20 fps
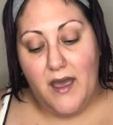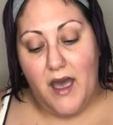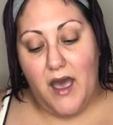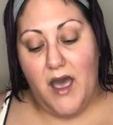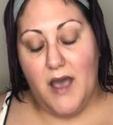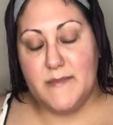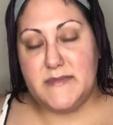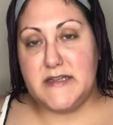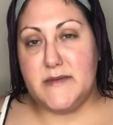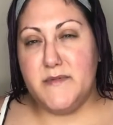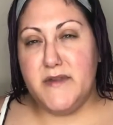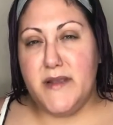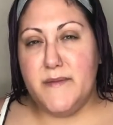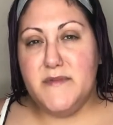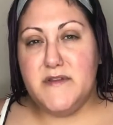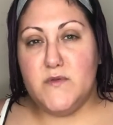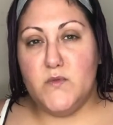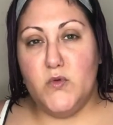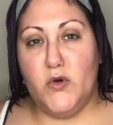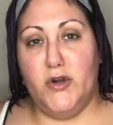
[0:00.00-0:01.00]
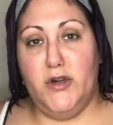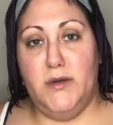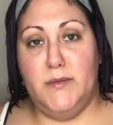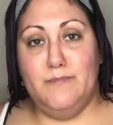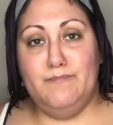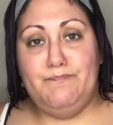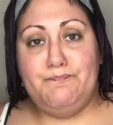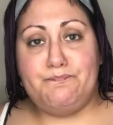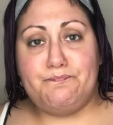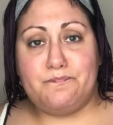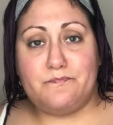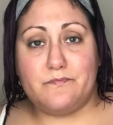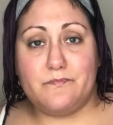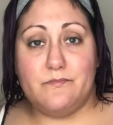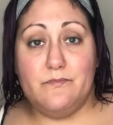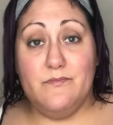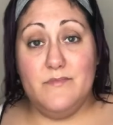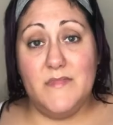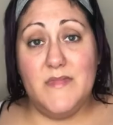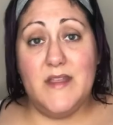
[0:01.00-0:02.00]
um, sometimes warm
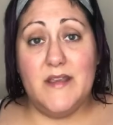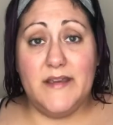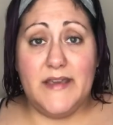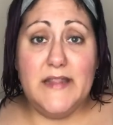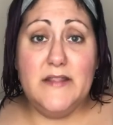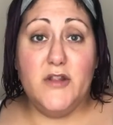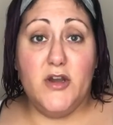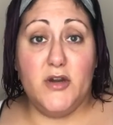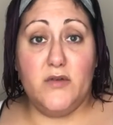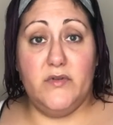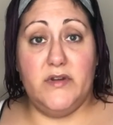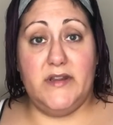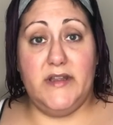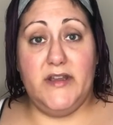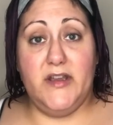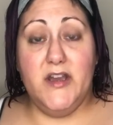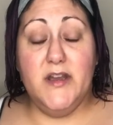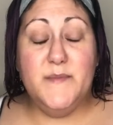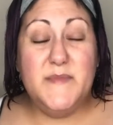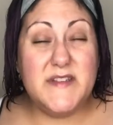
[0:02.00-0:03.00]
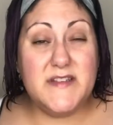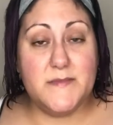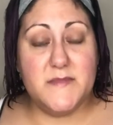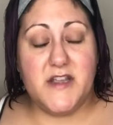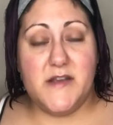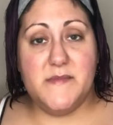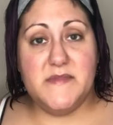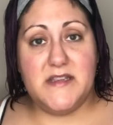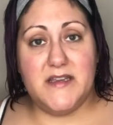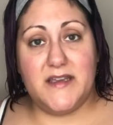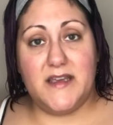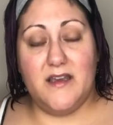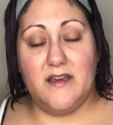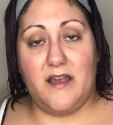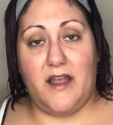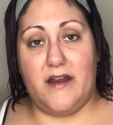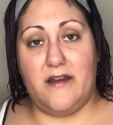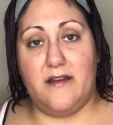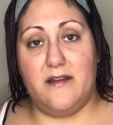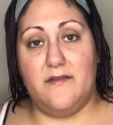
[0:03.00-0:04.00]
can look really good, but sometimes it can
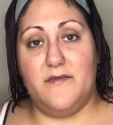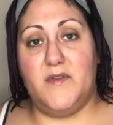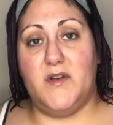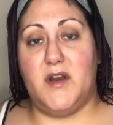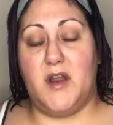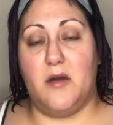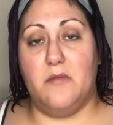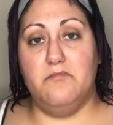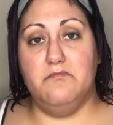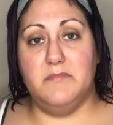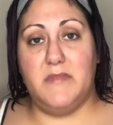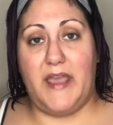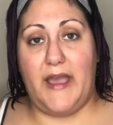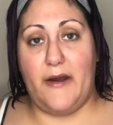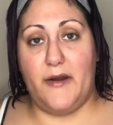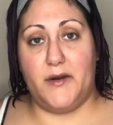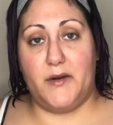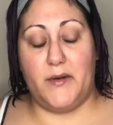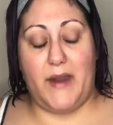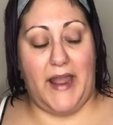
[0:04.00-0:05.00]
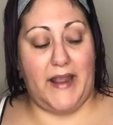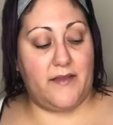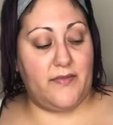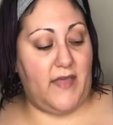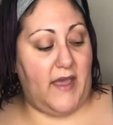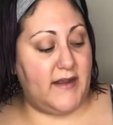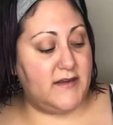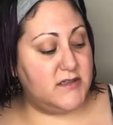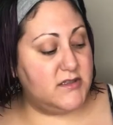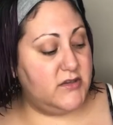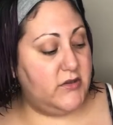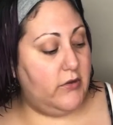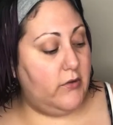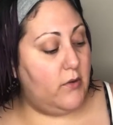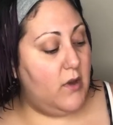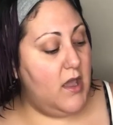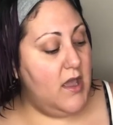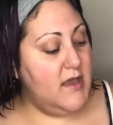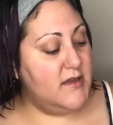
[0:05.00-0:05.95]
kind of, you know, counteract that too.